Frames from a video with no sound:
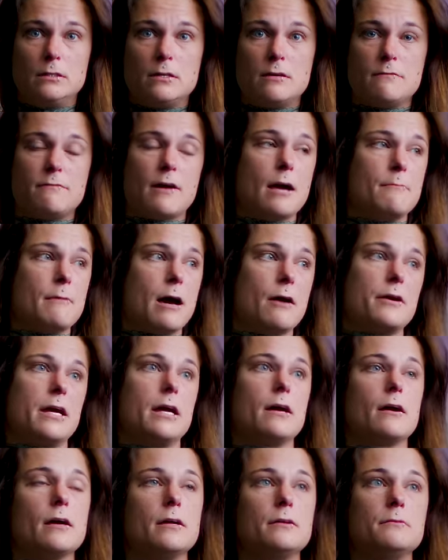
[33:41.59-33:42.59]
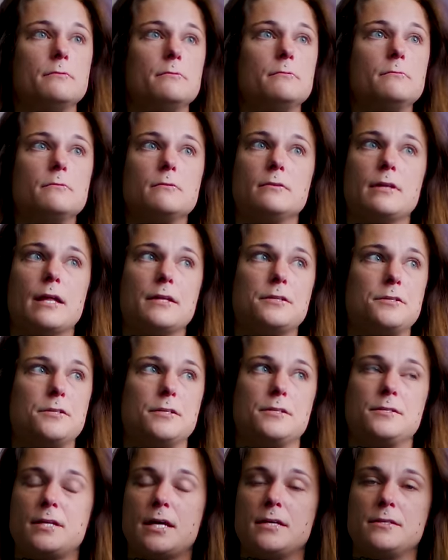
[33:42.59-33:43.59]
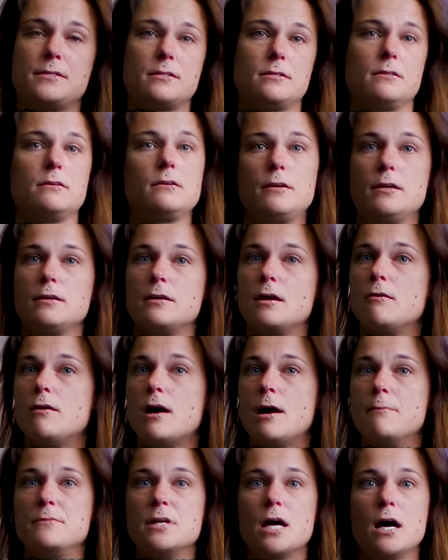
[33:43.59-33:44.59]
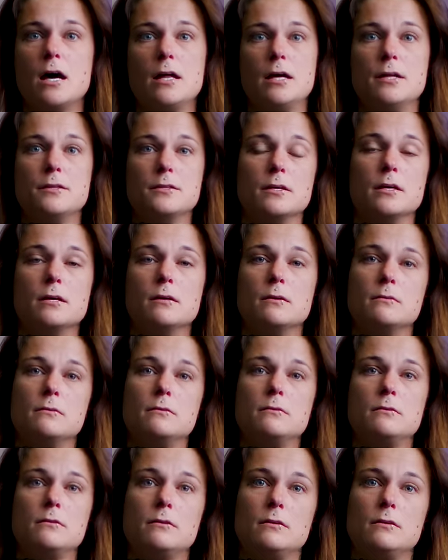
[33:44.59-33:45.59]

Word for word: If I'm out here and let's just say, you know, I'm not in the